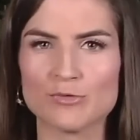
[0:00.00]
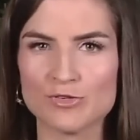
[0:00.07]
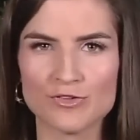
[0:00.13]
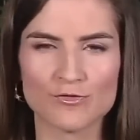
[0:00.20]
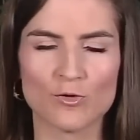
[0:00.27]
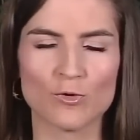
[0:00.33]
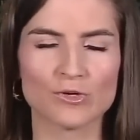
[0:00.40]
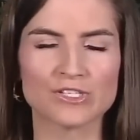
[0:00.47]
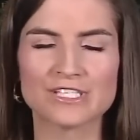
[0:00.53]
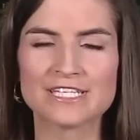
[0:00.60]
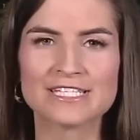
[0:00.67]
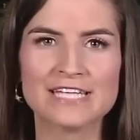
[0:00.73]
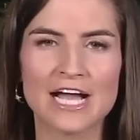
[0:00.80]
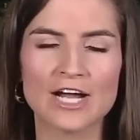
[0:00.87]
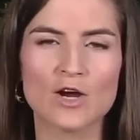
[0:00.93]
was a White
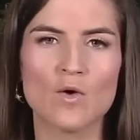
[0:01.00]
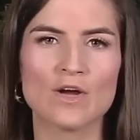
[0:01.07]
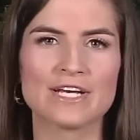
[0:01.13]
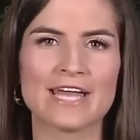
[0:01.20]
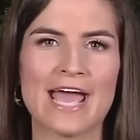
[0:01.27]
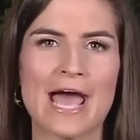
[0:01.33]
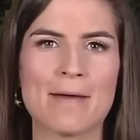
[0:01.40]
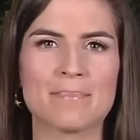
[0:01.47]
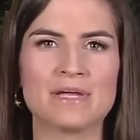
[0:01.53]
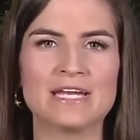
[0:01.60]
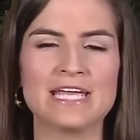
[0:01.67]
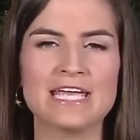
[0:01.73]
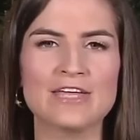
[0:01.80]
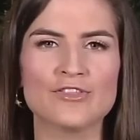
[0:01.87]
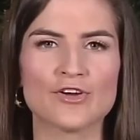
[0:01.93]
House reporter used to a
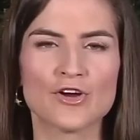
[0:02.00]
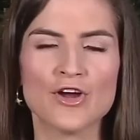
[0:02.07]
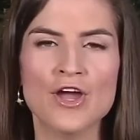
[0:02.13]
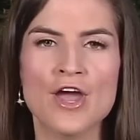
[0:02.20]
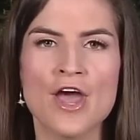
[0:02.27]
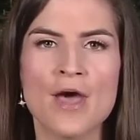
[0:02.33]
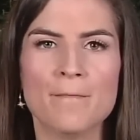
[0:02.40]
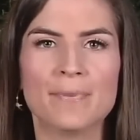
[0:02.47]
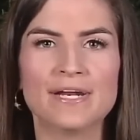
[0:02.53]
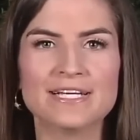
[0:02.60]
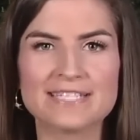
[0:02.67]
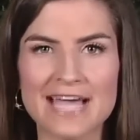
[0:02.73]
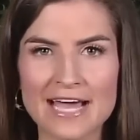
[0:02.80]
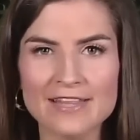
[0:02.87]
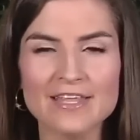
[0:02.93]
press room and
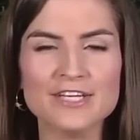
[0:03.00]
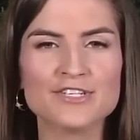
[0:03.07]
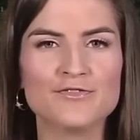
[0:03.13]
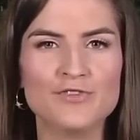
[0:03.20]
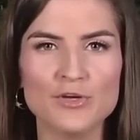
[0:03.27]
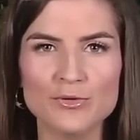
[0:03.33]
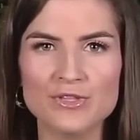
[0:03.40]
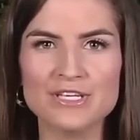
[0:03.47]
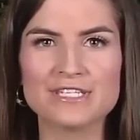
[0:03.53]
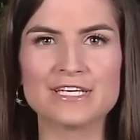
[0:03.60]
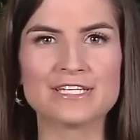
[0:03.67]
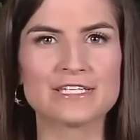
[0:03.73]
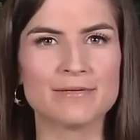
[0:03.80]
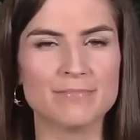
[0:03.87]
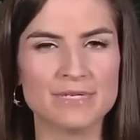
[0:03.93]
interrupting to get
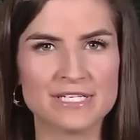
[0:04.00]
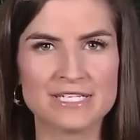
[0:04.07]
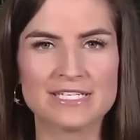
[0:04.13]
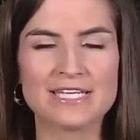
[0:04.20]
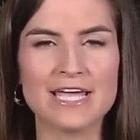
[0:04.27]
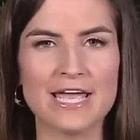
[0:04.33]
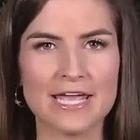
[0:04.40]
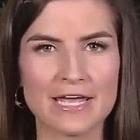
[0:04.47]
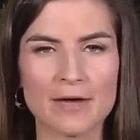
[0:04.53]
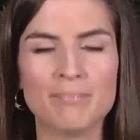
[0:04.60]
her question in,